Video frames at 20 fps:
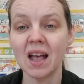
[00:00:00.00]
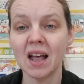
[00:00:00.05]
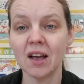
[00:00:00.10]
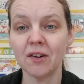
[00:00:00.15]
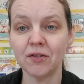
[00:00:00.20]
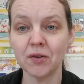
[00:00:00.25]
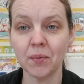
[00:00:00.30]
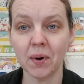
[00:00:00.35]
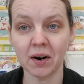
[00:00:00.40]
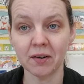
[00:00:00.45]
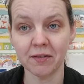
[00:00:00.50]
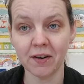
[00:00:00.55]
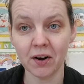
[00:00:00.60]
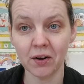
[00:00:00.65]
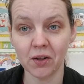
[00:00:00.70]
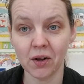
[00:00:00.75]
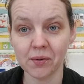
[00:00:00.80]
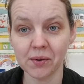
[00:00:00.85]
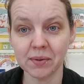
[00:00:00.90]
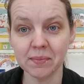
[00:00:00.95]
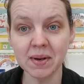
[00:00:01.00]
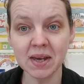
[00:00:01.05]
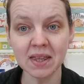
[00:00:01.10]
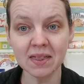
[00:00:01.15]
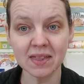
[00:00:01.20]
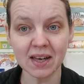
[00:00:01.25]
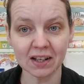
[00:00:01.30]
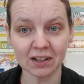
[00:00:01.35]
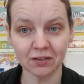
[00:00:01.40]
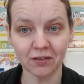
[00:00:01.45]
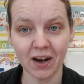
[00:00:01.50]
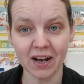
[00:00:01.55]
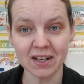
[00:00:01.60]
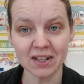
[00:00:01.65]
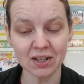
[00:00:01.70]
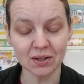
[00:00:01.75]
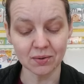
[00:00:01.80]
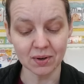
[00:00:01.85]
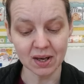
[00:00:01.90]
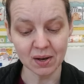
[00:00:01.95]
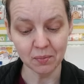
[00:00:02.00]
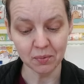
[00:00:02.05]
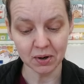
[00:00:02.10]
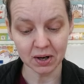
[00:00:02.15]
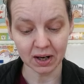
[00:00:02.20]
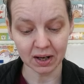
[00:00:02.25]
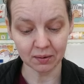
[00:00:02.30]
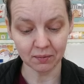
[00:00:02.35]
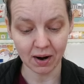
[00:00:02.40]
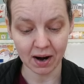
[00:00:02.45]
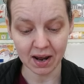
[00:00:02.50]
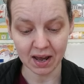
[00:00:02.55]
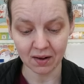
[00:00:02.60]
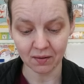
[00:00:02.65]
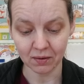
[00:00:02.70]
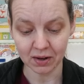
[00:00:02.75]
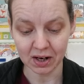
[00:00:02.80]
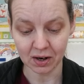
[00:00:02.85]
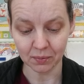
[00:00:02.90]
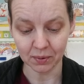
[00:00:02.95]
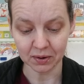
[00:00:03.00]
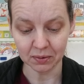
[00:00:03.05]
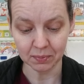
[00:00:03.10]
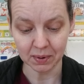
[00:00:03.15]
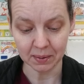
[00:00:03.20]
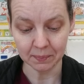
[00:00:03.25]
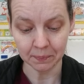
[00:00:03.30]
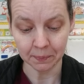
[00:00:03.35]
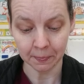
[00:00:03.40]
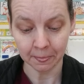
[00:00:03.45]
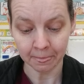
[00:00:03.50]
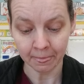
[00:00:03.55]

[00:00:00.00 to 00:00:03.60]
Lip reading: If you want to follow along with me, that's fine too. Keep working right here with me.